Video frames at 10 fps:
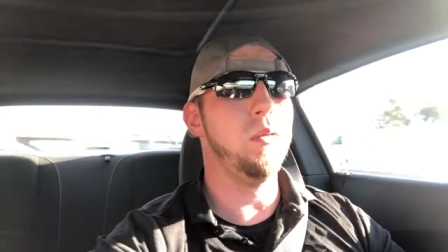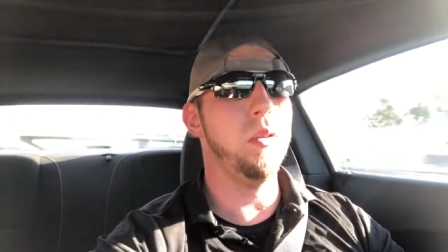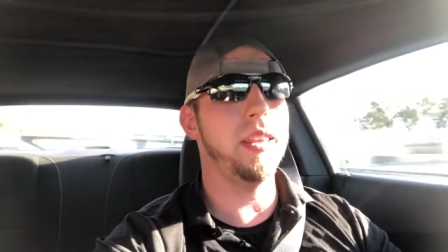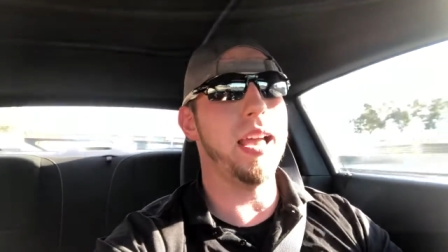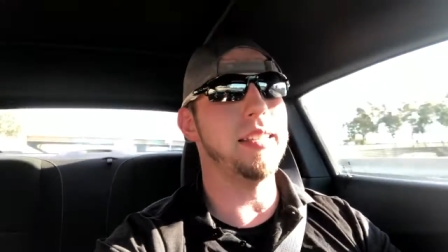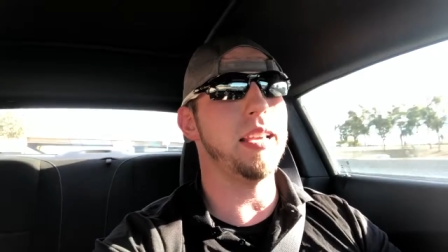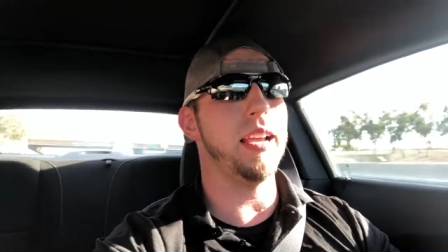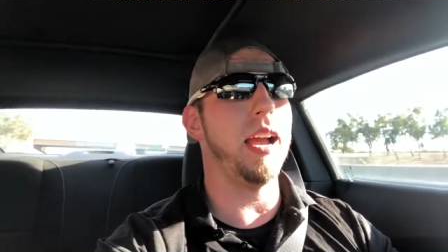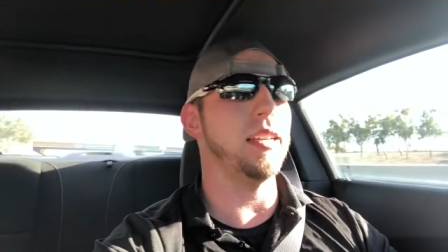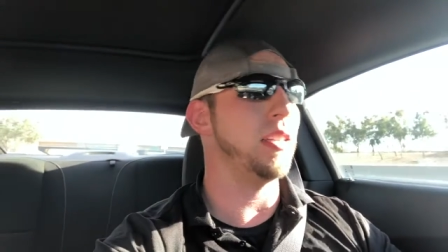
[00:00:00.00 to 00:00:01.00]
with that
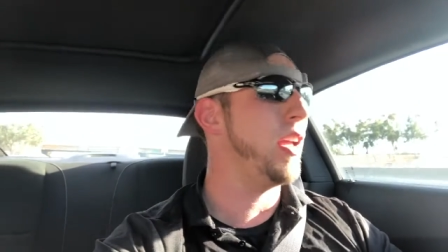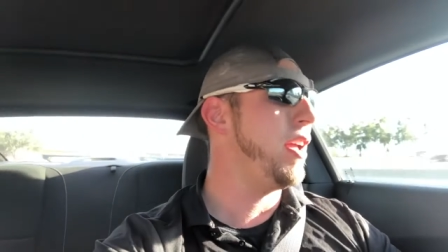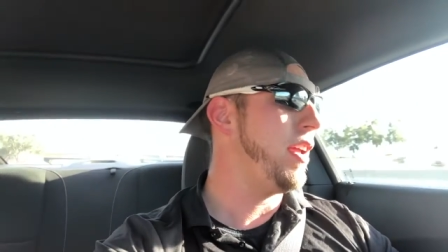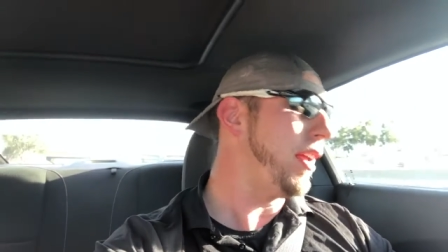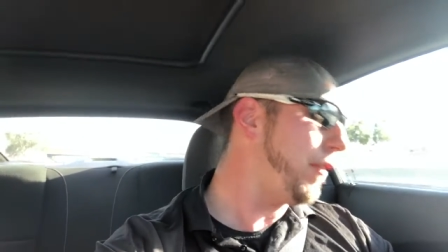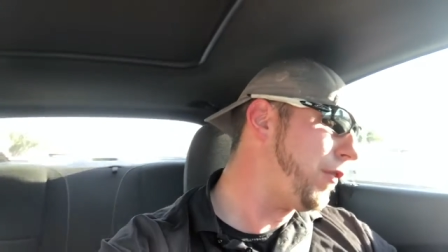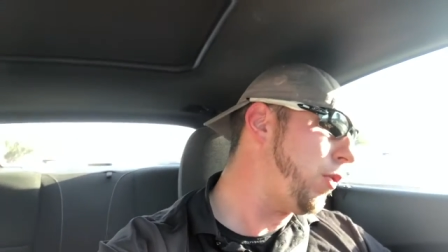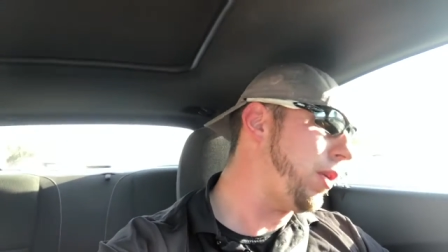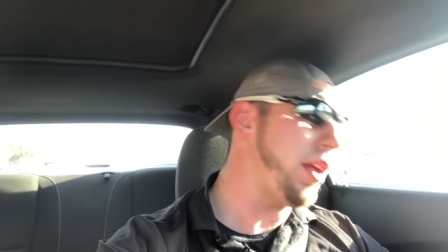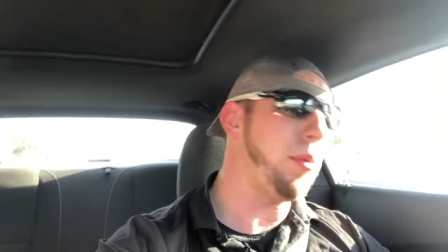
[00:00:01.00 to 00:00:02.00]
said, guys, if you
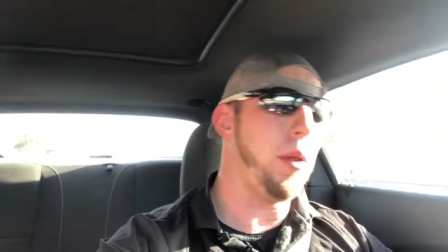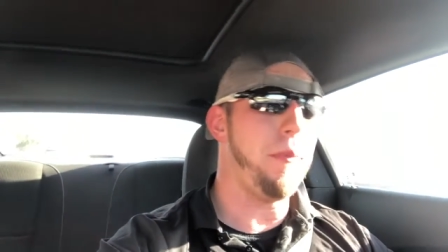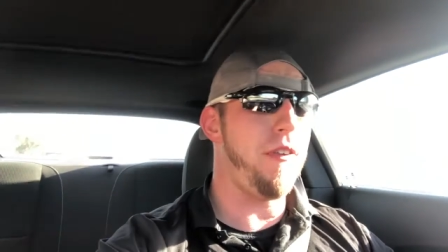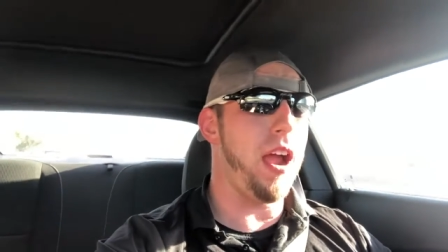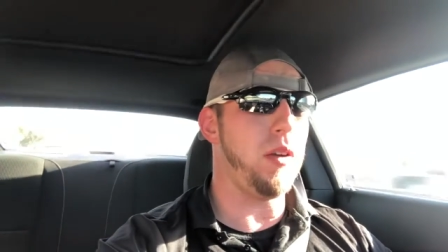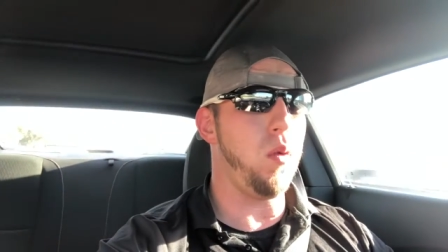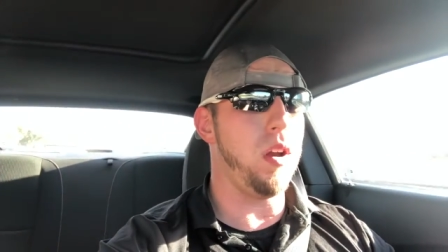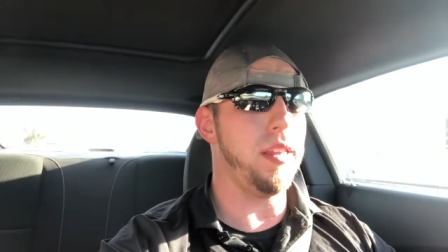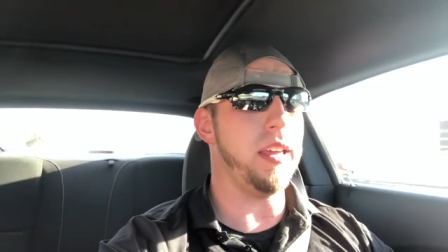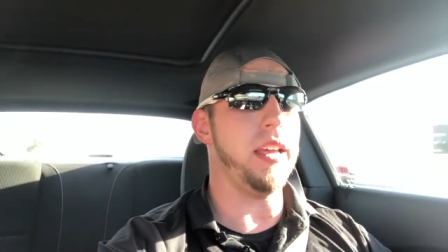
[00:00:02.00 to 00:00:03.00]
were able to find
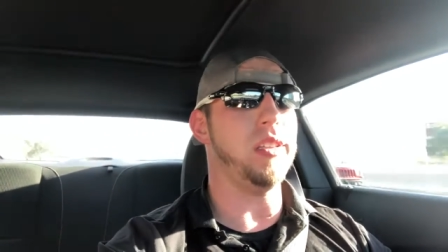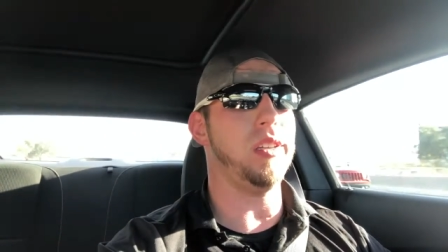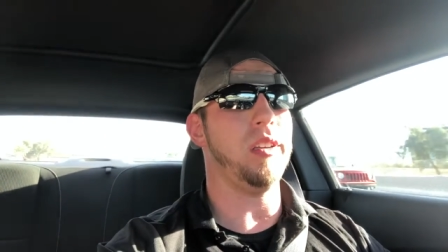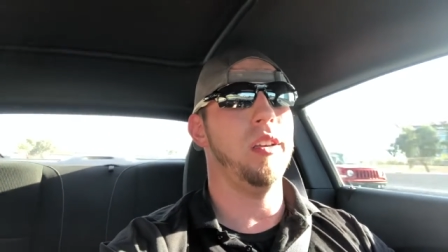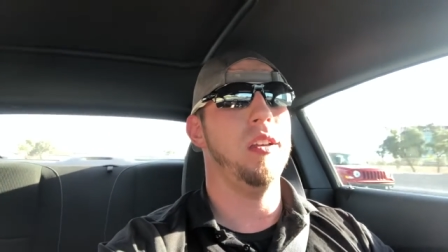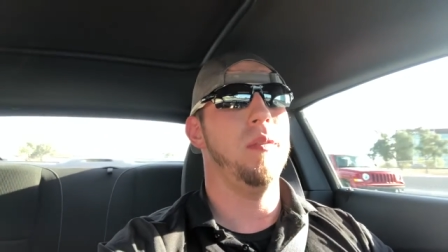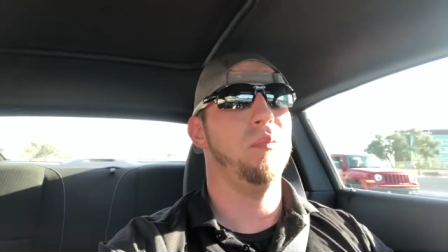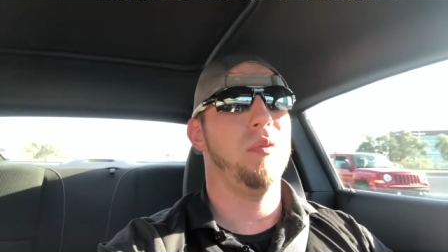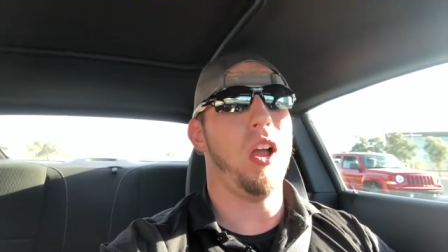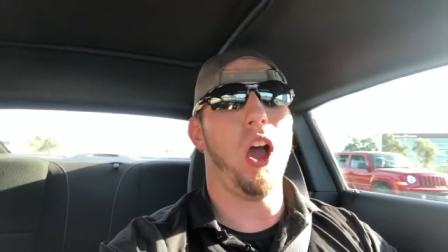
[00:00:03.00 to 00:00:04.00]
one of these
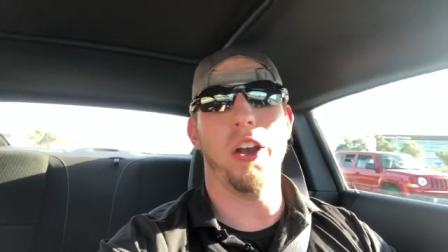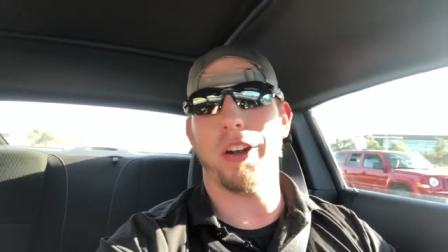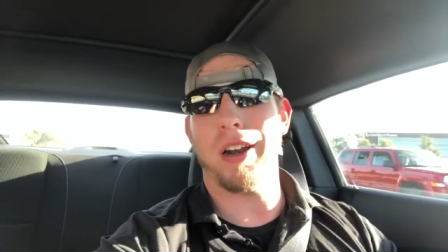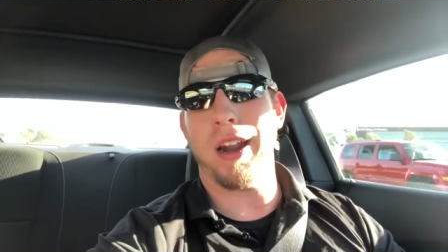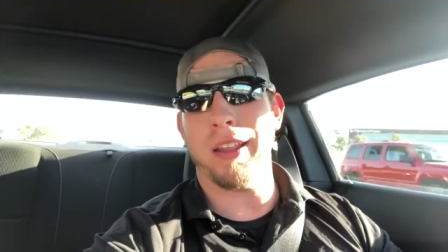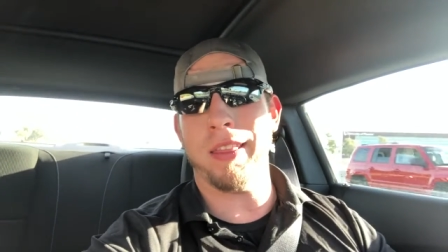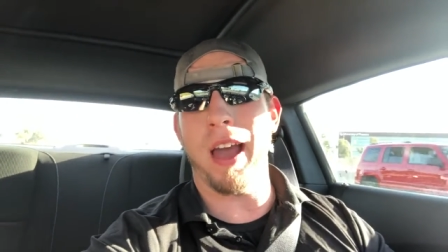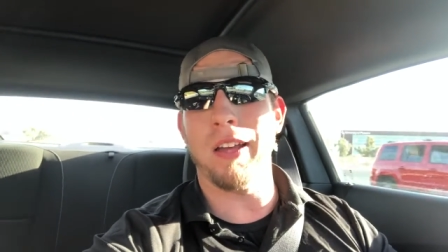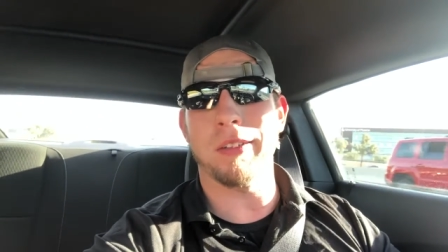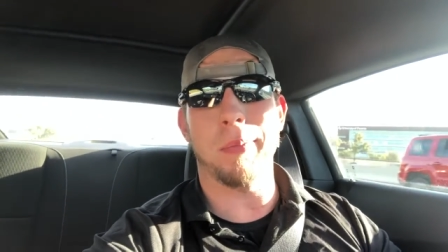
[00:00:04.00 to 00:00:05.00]
under
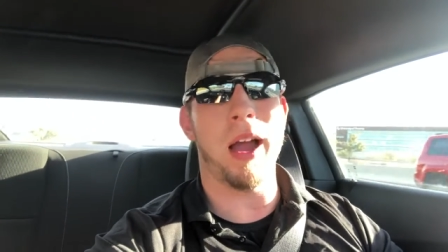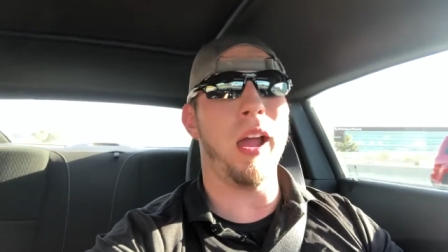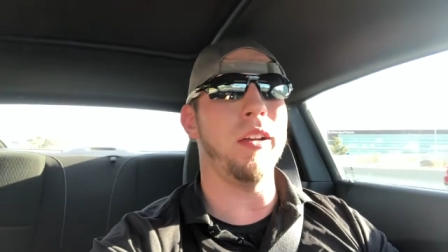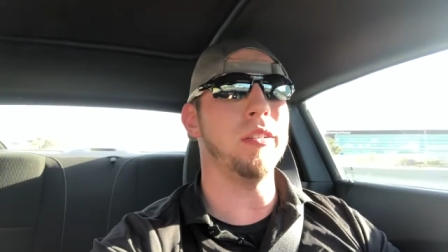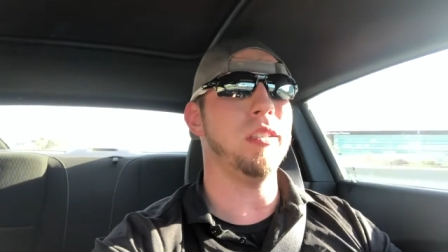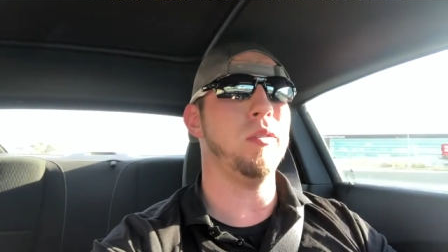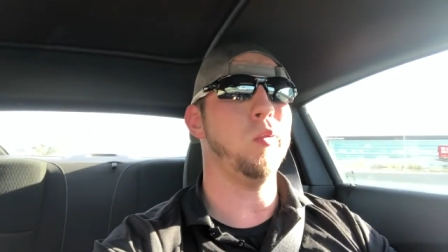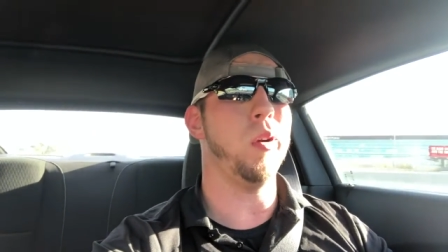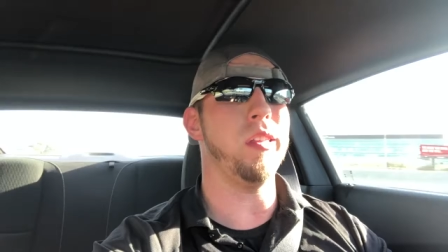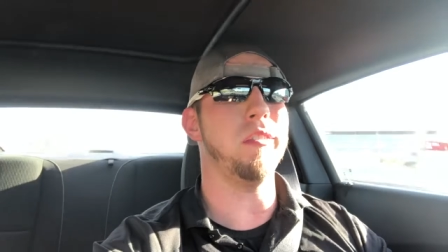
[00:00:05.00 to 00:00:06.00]
90,000 miles,
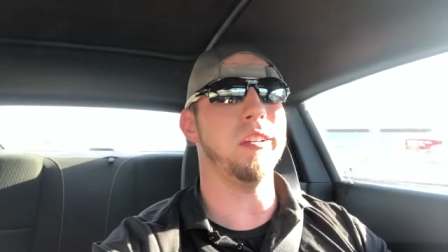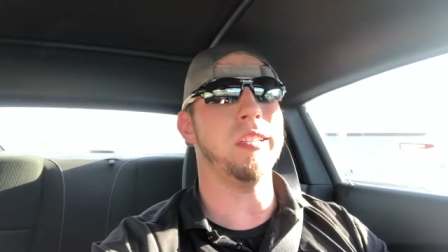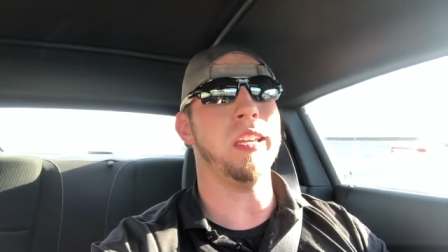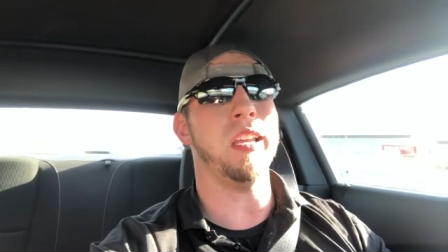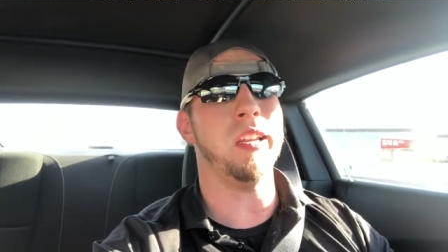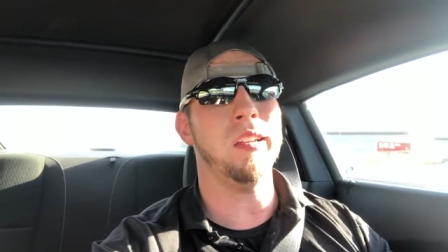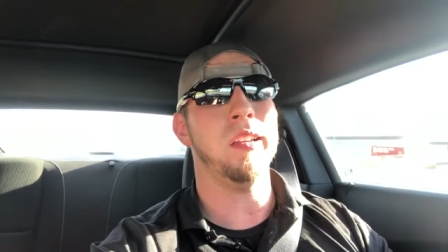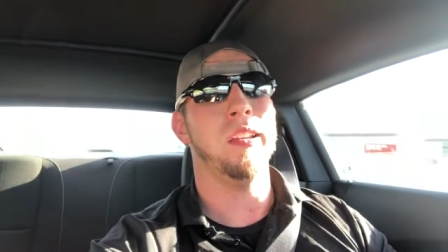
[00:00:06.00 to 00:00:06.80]
2013,